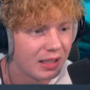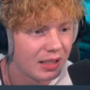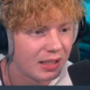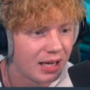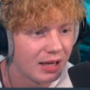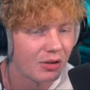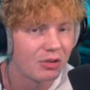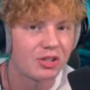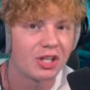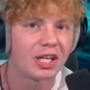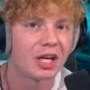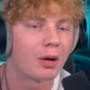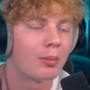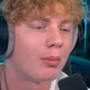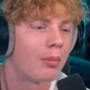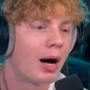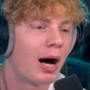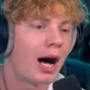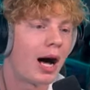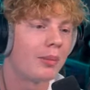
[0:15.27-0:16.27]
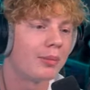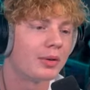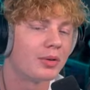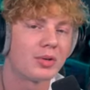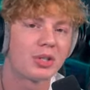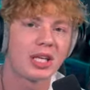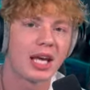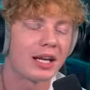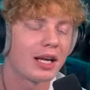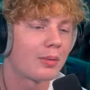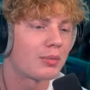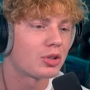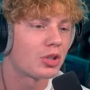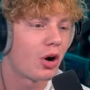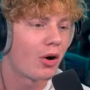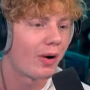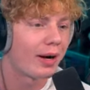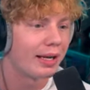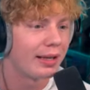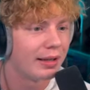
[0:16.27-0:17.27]
Kind of looks like your mom. I'm just kidding. I'm
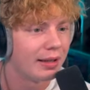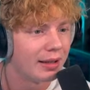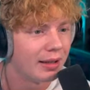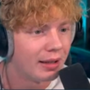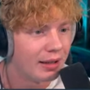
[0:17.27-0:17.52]
sorry.